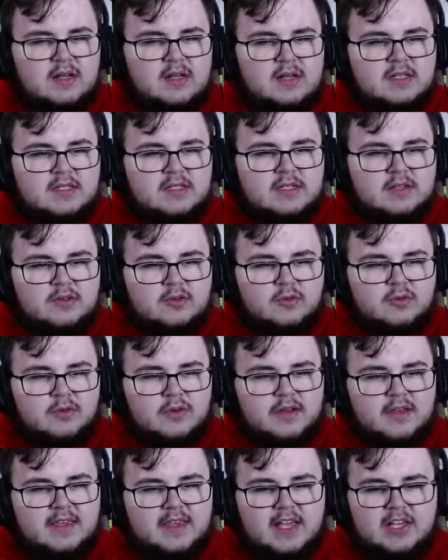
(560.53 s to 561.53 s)
So,
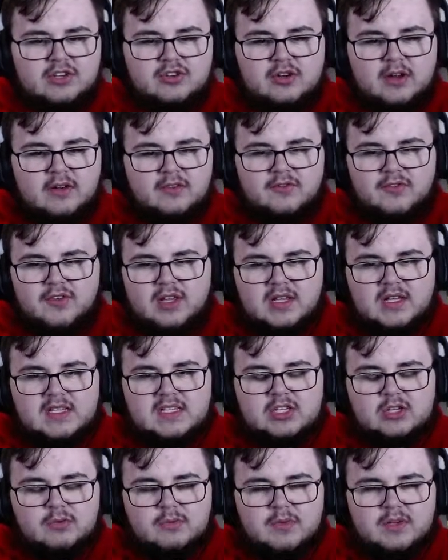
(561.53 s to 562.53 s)
Gastrodon really
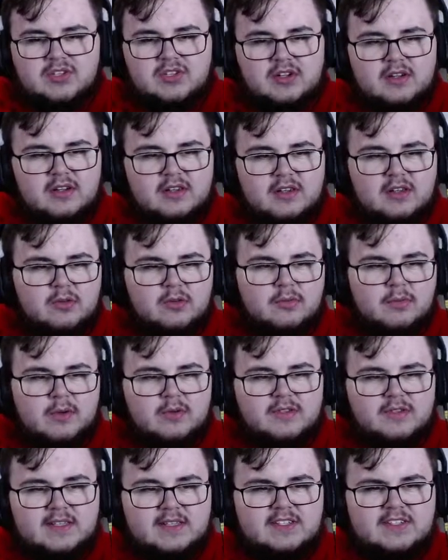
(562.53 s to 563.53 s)
doesn't do much. You'll
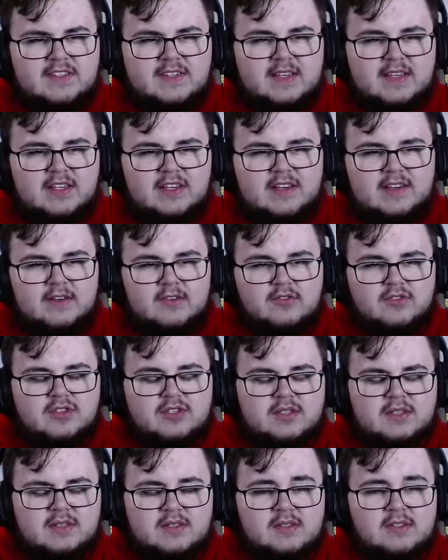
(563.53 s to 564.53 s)
mostly see it,
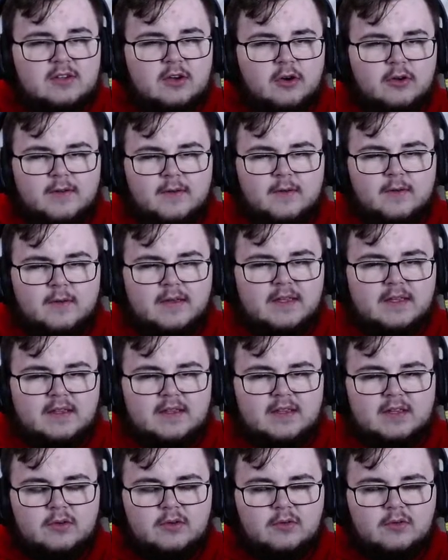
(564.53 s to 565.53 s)
just Scald,
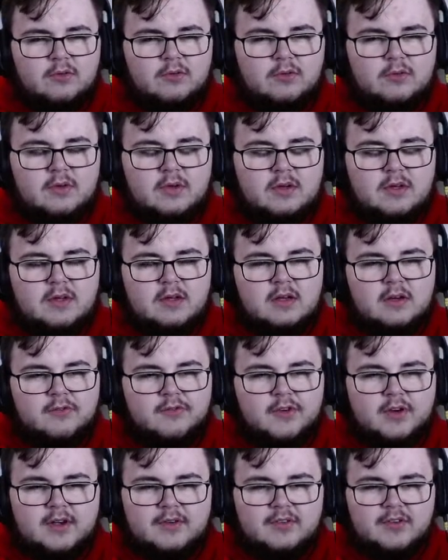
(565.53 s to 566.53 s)
EQ,
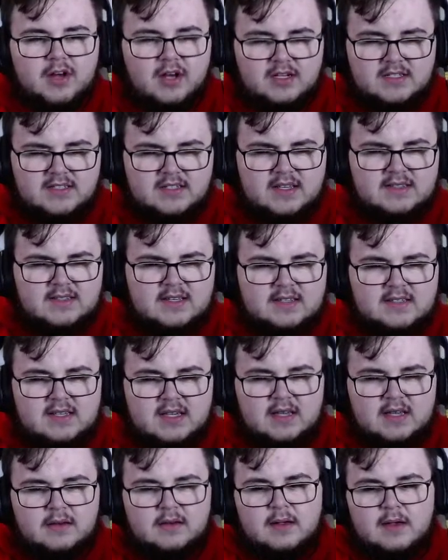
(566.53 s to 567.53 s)
Recover Toxic, as I
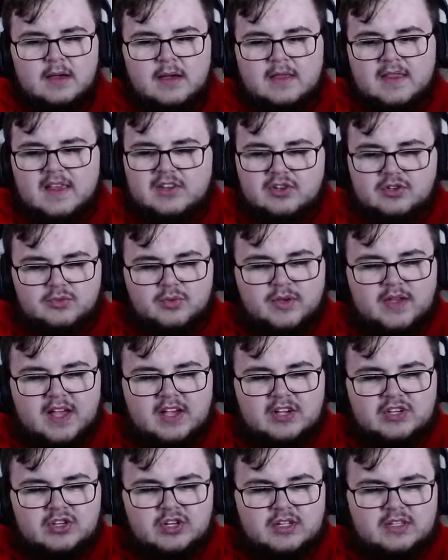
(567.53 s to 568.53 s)
said. That's just what
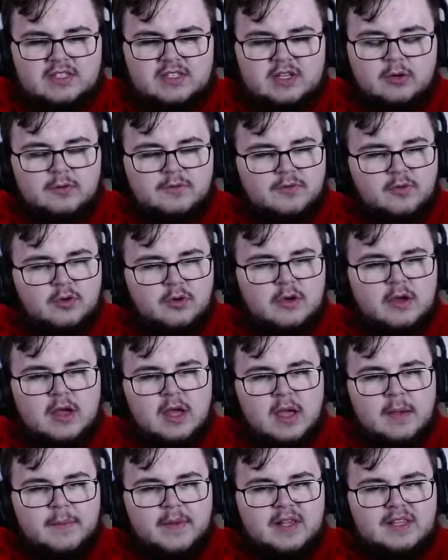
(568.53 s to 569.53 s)
Gastrodon is known for.
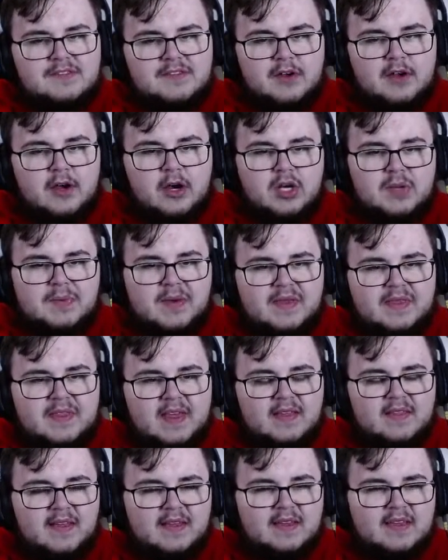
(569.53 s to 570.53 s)
But it's very hard to beat
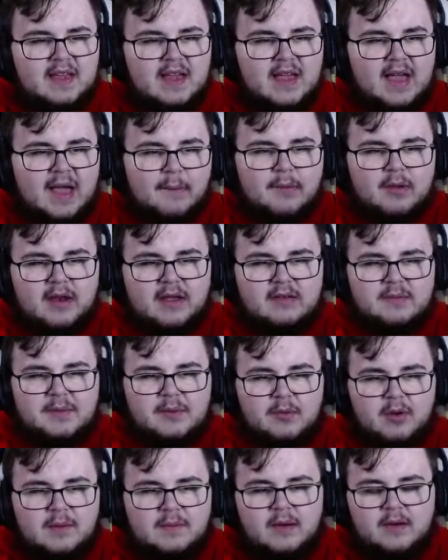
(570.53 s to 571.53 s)
that. Like, I'm going to have to be
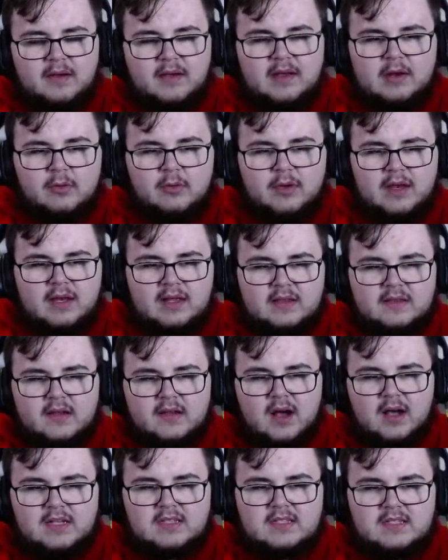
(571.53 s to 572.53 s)
worried about, getting
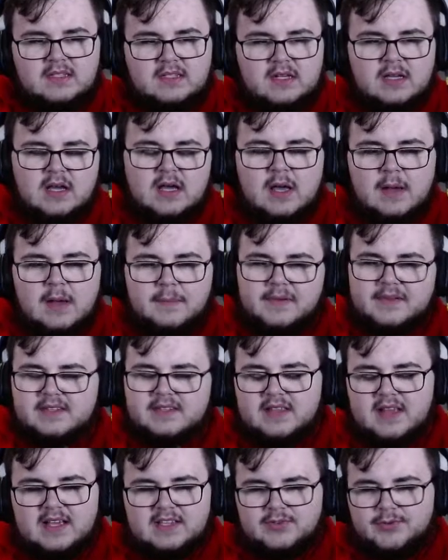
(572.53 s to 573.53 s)
Toxic. But
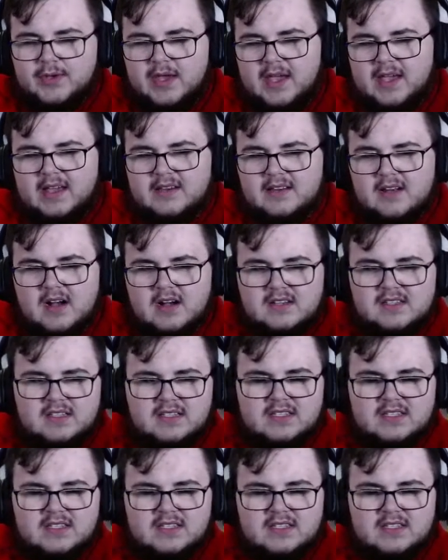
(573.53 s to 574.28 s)
Salazzle can't get Toxic.